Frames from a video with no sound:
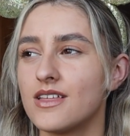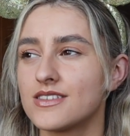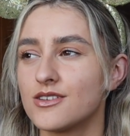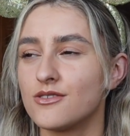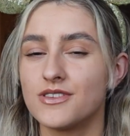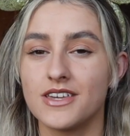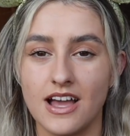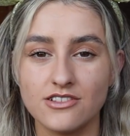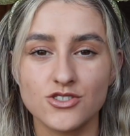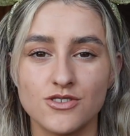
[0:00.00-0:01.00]
So the
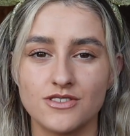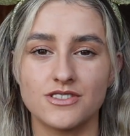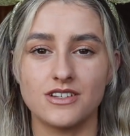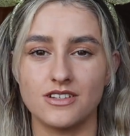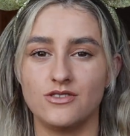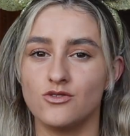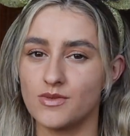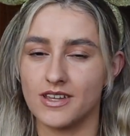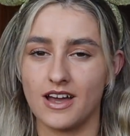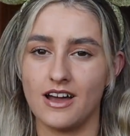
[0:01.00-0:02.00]
entrance, they
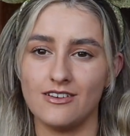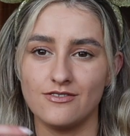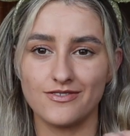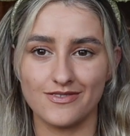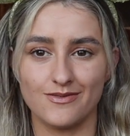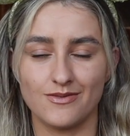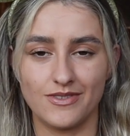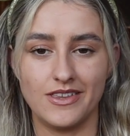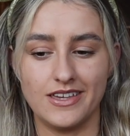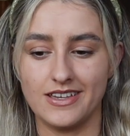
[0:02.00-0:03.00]
normally have
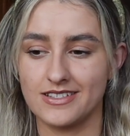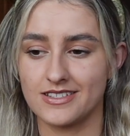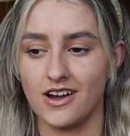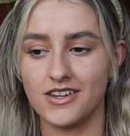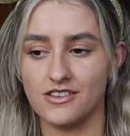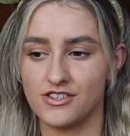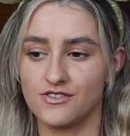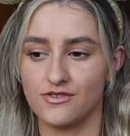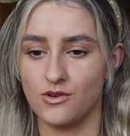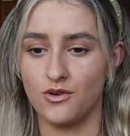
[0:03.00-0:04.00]
the signage
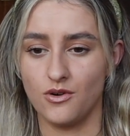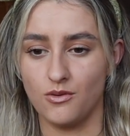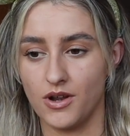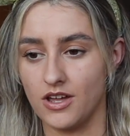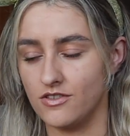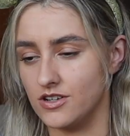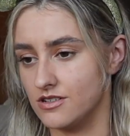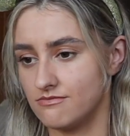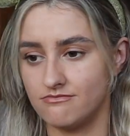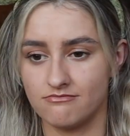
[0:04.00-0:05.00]
for
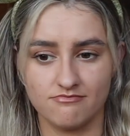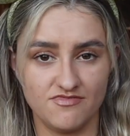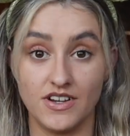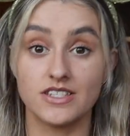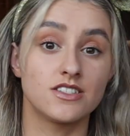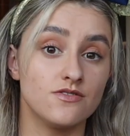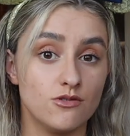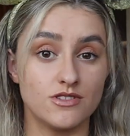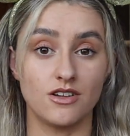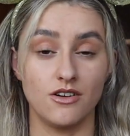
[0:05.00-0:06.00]
whatever festival
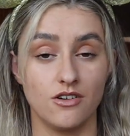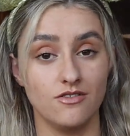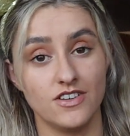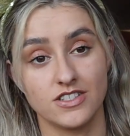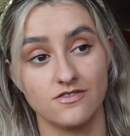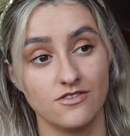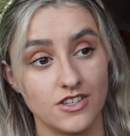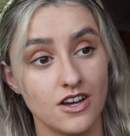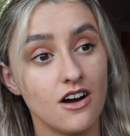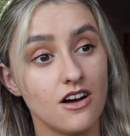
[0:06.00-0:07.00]
is going on, Festival of
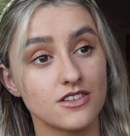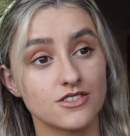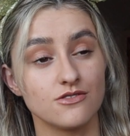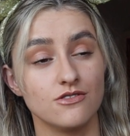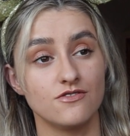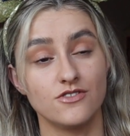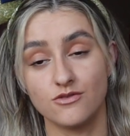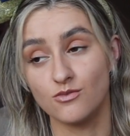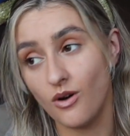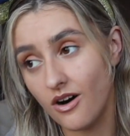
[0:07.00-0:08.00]
the Arts or Food
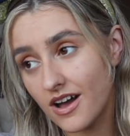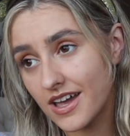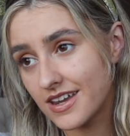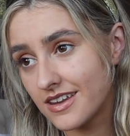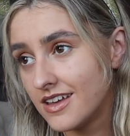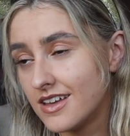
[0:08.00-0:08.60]
and Wine.